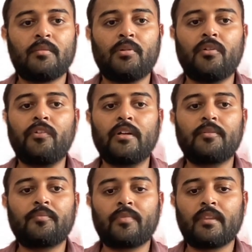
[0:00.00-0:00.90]
Perfect.
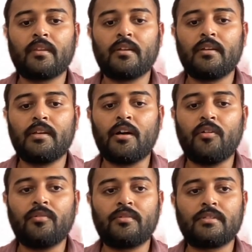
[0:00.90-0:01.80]

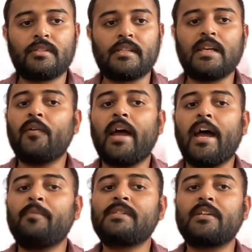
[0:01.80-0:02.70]
Now, since our
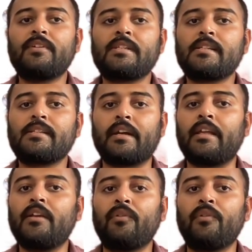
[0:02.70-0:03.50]
app service is ready,